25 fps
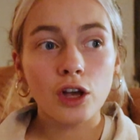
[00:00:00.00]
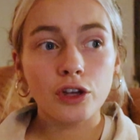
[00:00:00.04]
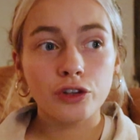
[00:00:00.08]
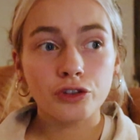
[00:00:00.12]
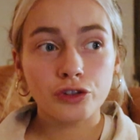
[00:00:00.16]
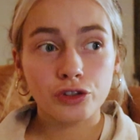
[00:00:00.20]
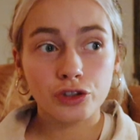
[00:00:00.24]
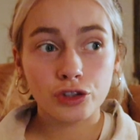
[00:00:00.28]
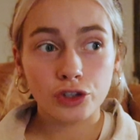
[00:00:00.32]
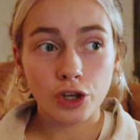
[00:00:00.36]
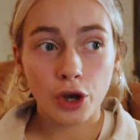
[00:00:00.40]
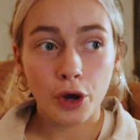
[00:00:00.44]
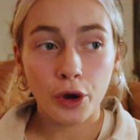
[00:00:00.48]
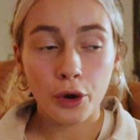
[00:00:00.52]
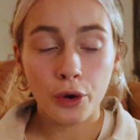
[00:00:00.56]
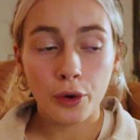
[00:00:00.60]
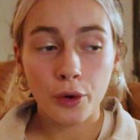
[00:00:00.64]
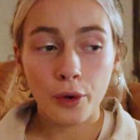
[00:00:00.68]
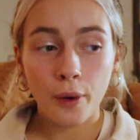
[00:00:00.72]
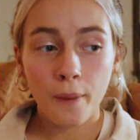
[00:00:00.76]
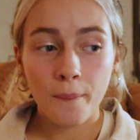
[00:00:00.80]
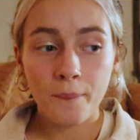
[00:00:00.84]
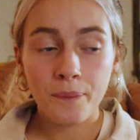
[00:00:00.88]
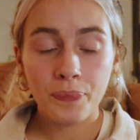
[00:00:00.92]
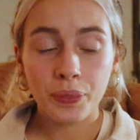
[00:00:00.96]

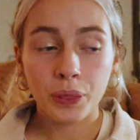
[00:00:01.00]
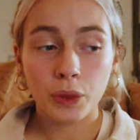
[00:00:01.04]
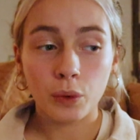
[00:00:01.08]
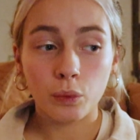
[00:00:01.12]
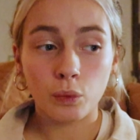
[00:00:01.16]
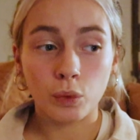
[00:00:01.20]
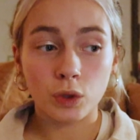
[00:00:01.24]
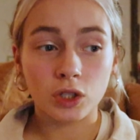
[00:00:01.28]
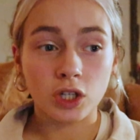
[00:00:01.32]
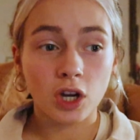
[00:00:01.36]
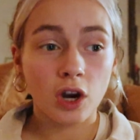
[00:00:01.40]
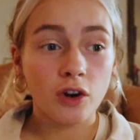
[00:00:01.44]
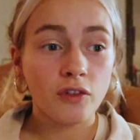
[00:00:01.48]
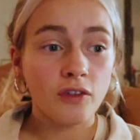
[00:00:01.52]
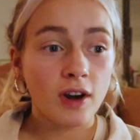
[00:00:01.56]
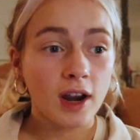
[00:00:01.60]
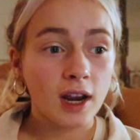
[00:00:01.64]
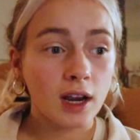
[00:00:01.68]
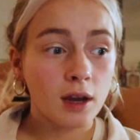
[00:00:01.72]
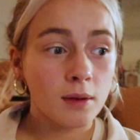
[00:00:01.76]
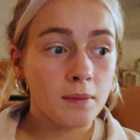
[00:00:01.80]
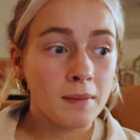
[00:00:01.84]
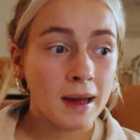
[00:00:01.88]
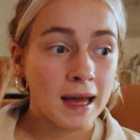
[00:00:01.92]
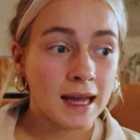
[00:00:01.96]
So what I
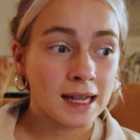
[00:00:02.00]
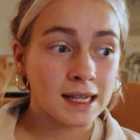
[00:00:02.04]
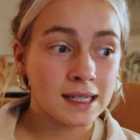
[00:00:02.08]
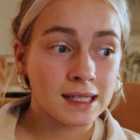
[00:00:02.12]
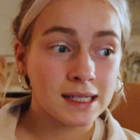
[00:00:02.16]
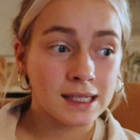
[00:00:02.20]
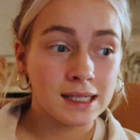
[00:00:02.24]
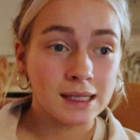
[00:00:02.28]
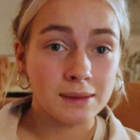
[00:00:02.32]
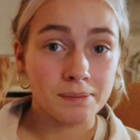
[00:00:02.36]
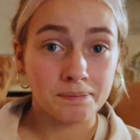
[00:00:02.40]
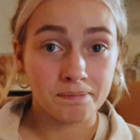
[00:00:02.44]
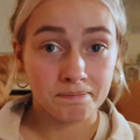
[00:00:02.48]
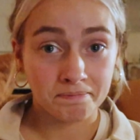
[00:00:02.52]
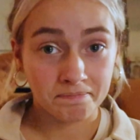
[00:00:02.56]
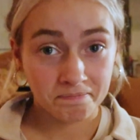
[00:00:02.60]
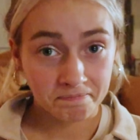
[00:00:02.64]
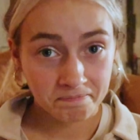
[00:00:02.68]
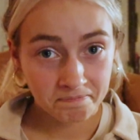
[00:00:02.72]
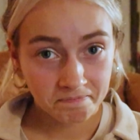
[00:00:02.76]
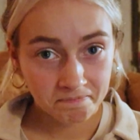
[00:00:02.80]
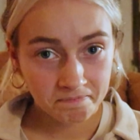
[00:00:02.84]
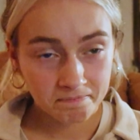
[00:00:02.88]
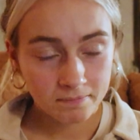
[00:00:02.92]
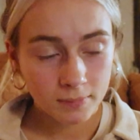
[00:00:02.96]
recommend
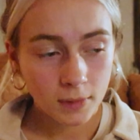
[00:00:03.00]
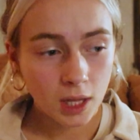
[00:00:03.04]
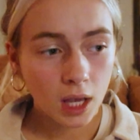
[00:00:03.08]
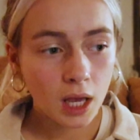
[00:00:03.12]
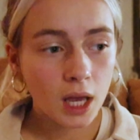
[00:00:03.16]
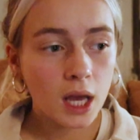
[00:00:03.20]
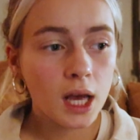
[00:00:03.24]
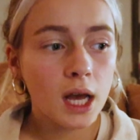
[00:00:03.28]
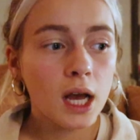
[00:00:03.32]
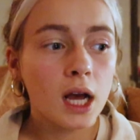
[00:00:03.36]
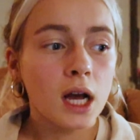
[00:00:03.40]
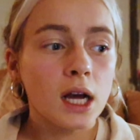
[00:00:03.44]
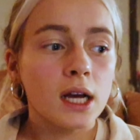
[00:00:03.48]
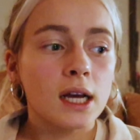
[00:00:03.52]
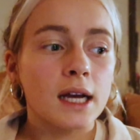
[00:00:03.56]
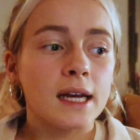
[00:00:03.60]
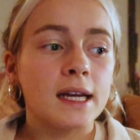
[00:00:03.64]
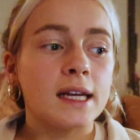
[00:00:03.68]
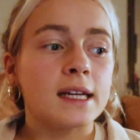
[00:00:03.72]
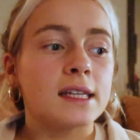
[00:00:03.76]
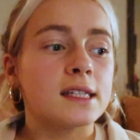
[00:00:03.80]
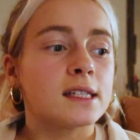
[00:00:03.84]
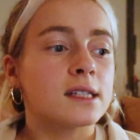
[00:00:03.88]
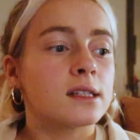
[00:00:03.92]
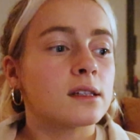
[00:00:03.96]

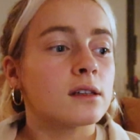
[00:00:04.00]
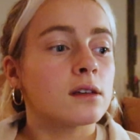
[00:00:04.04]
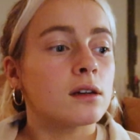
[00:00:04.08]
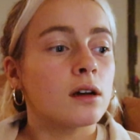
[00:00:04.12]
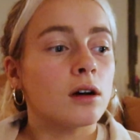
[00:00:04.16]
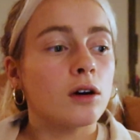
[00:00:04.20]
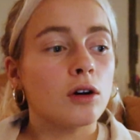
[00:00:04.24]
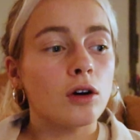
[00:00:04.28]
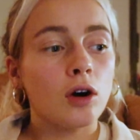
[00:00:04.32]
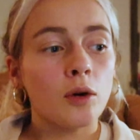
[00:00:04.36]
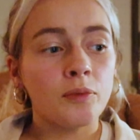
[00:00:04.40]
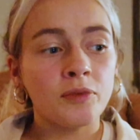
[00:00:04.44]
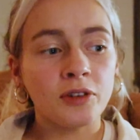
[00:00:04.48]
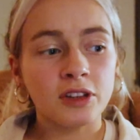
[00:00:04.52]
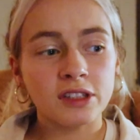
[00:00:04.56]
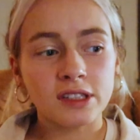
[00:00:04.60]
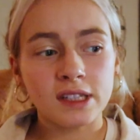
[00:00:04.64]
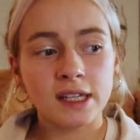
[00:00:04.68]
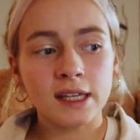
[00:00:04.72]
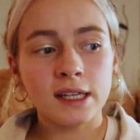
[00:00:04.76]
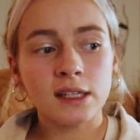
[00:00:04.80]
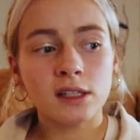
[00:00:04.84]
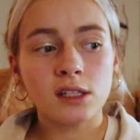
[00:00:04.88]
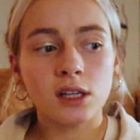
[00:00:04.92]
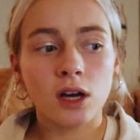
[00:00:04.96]
is
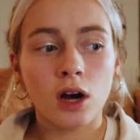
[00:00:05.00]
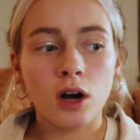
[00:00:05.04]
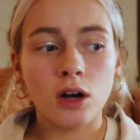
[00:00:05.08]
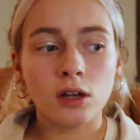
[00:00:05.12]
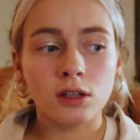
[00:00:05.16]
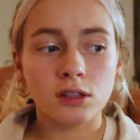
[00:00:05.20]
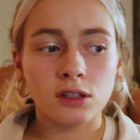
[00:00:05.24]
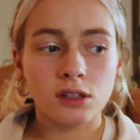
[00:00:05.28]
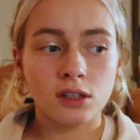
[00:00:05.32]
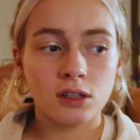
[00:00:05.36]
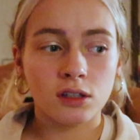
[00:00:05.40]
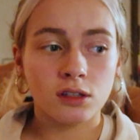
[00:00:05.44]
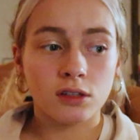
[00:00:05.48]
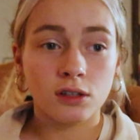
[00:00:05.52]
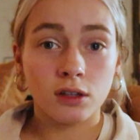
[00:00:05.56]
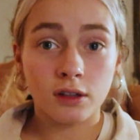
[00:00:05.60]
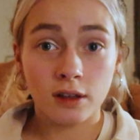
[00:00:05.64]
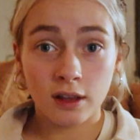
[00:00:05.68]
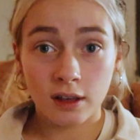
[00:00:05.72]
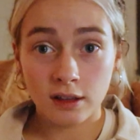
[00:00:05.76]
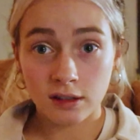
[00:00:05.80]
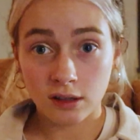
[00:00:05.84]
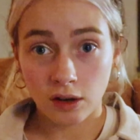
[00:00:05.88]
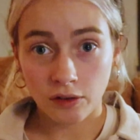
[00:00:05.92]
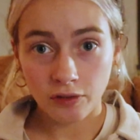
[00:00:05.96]
obviously to answer to
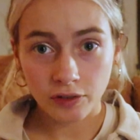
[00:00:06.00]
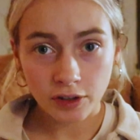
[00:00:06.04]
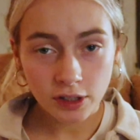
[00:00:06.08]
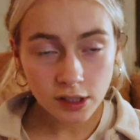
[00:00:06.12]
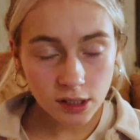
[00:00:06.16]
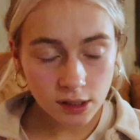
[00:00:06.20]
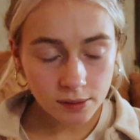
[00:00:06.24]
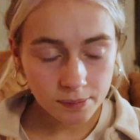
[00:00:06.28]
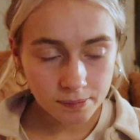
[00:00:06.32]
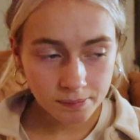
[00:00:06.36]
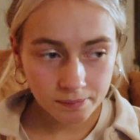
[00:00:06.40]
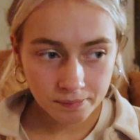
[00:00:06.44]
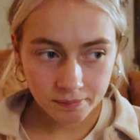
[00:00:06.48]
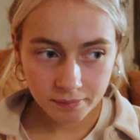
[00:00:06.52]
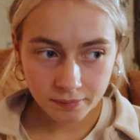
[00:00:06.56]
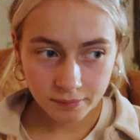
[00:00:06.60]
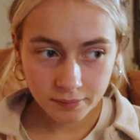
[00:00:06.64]
these offers,